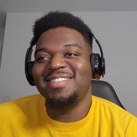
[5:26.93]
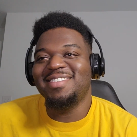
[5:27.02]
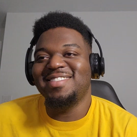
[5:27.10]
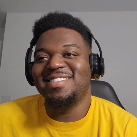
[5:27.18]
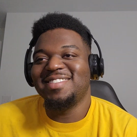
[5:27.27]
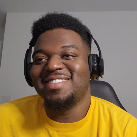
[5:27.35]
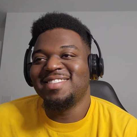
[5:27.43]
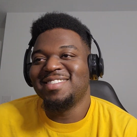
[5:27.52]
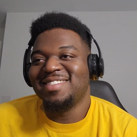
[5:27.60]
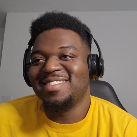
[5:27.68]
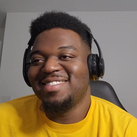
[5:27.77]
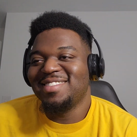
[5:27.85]

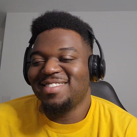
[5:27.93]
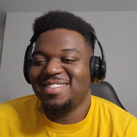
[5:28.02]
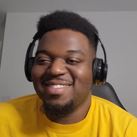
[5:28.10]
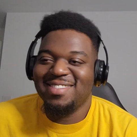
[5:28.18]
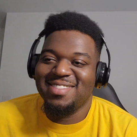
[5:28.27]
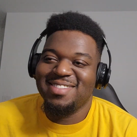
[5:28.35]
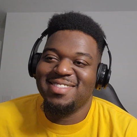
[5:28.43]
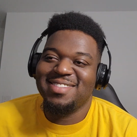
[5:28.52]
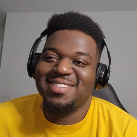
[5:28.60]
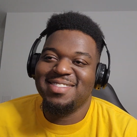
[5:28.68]
No one is speaking in this clip.